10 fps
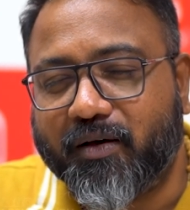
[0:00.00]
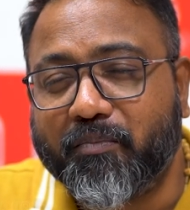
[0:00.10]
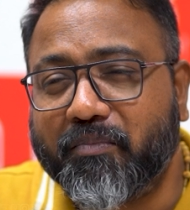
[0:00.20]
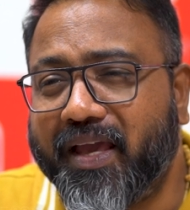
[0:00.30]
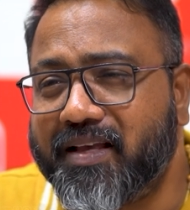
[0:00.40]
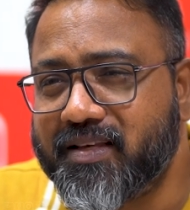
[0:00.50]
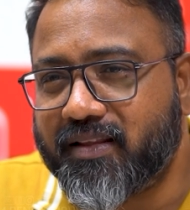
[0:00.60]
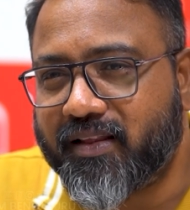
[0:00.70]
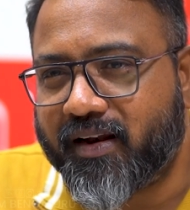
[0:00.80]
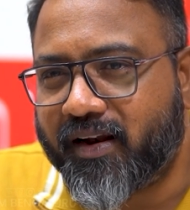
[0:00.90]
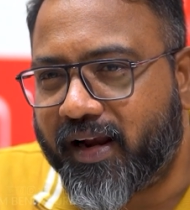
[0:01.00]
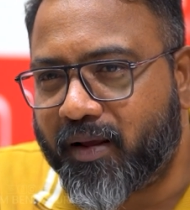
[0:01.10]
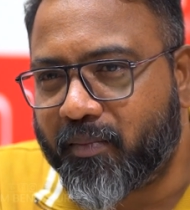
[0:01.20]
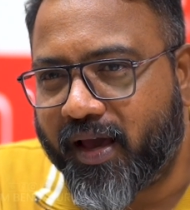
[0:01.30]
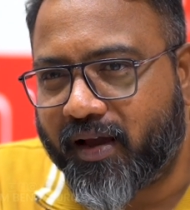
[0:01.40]
amazing there and
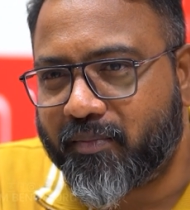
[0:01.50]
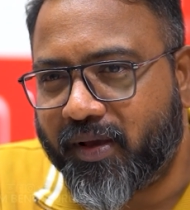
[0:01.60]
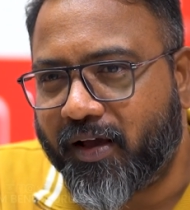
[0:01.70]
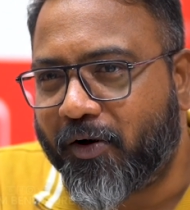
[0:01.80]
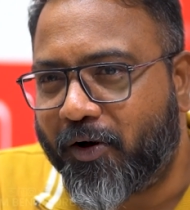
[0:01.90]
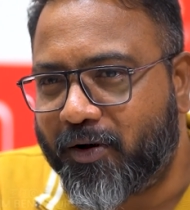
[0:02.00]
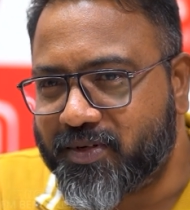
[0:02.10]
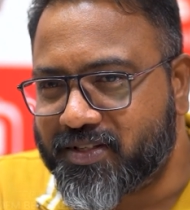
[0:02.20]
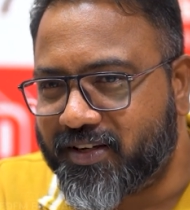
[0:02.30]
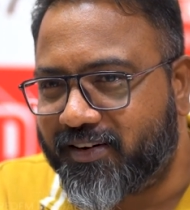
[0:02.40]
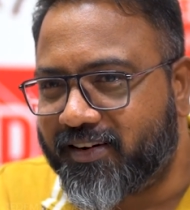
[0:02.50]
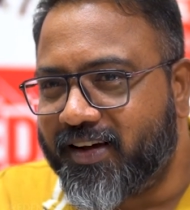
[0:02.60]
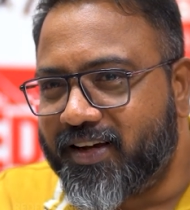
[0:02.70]
getting back and being a columnist here,